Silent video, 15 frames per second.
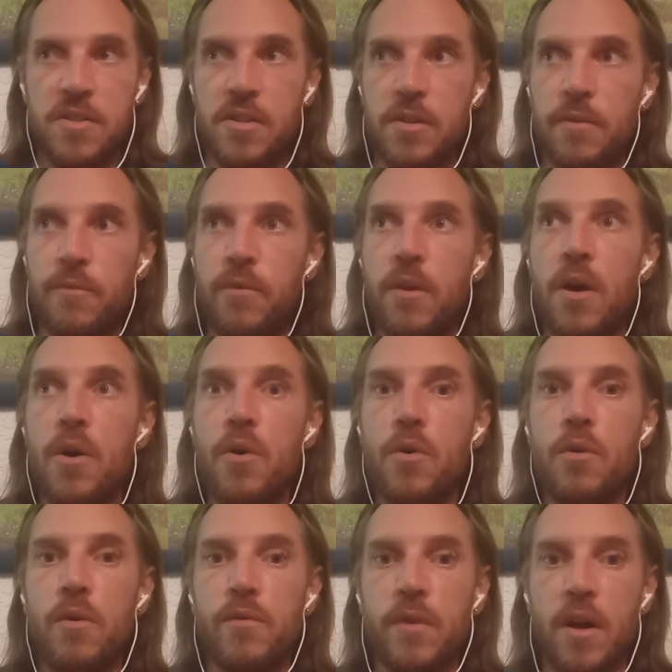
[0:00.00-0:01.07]
So the
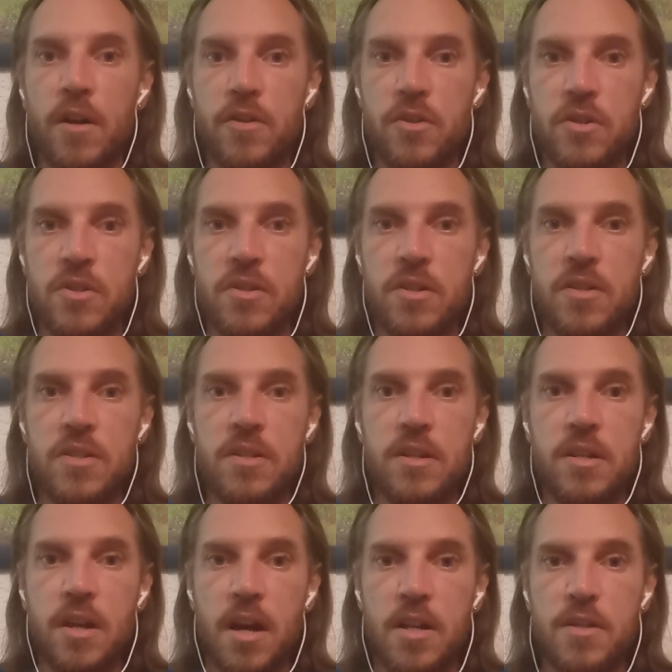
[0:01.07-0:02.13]
flow of consciousness
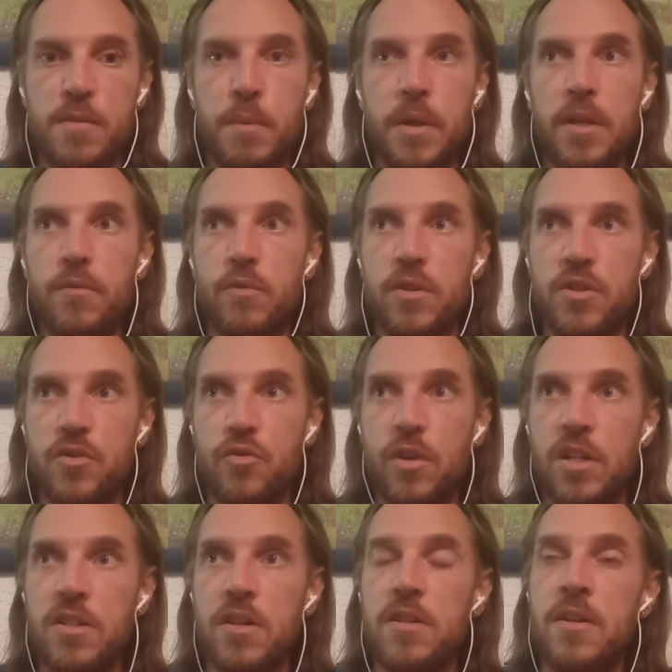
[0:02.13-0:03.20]
has been
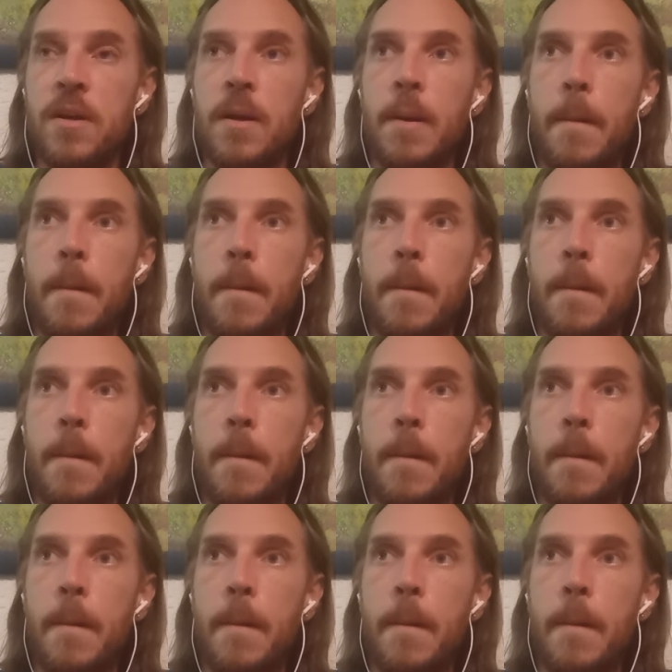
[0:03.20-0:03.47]
restricted.